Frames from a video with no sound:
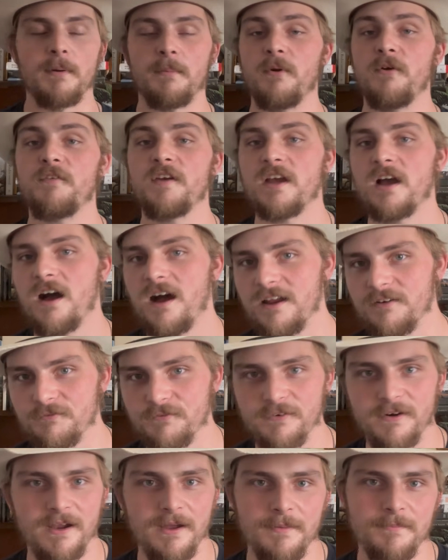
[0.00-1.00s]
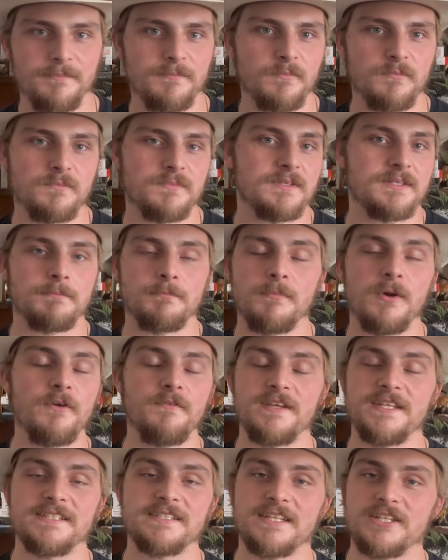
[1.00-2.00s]
Moving on from
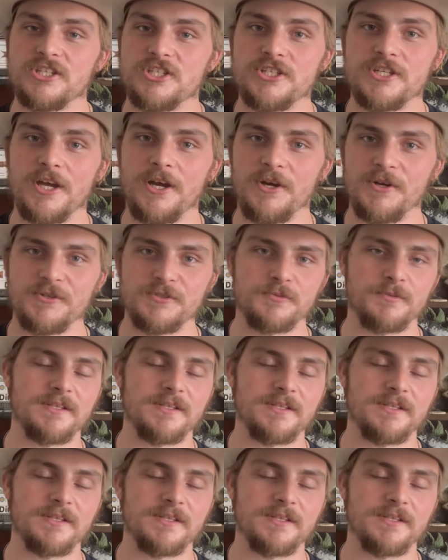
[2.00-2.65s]
movies and shows,